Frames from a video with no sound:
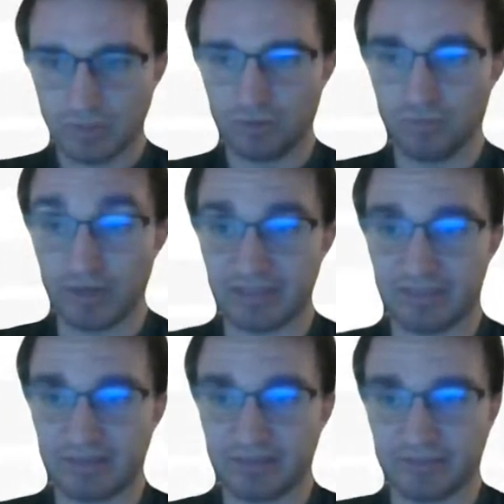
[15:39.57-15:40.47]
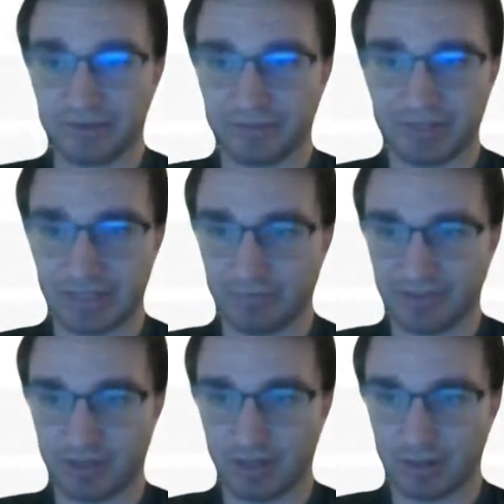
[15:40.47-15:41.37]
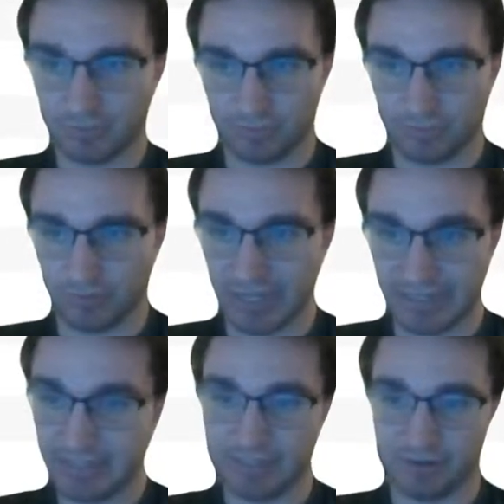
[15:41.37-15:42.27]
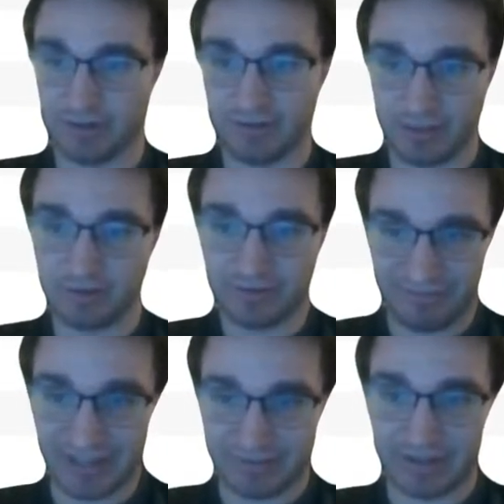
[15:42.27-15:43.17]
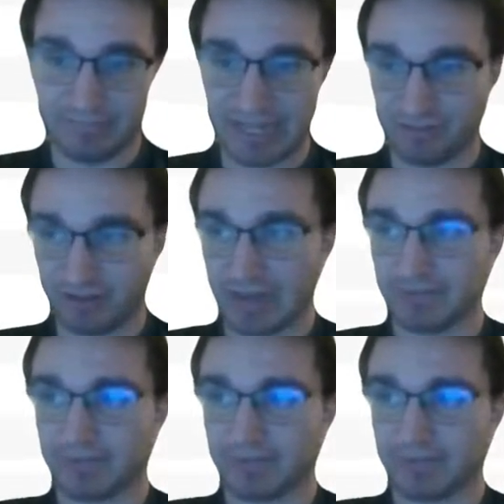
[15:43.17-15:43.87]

with this little thing that we saw right here, because there is Fastai magic happening.